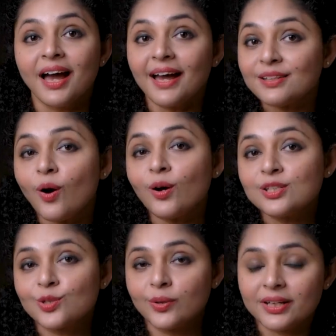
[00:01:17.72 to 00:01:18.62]
And
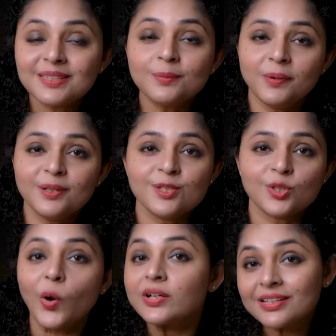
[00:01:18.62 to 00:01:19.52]
also, it depends
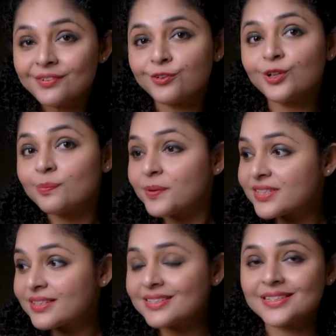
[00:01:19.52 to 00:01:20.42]
on different
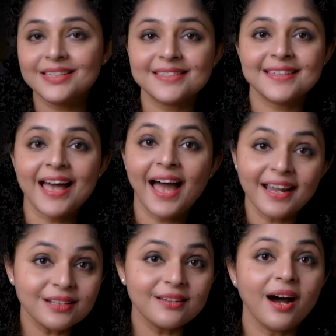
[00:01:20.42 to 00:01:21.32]
businesses
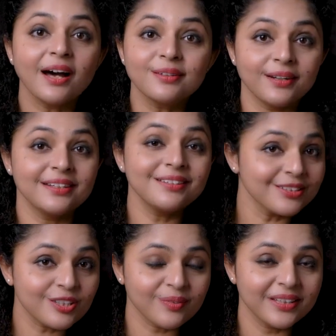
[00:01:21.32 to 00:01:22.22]
and other
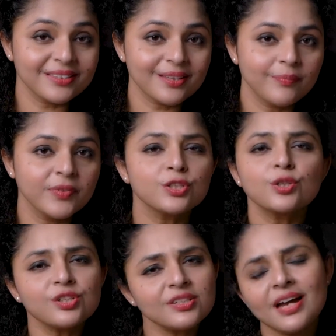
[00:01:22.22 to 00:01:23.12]
industries. So
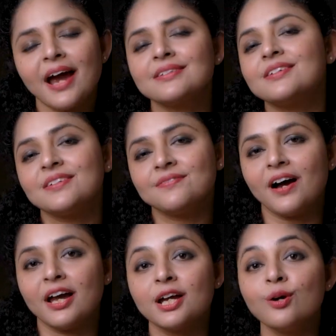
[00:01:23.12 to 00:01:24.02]
just
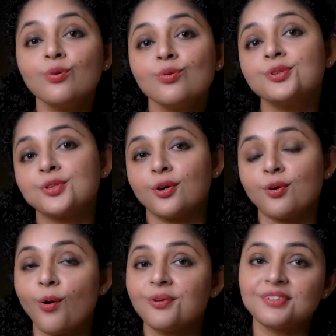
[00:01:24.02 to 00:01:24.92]
identify who your
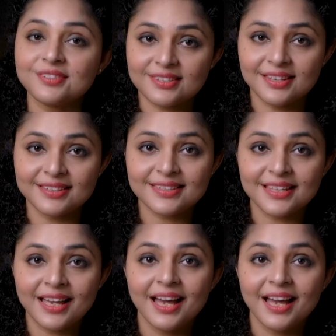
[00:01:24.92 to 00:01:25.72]
audience is,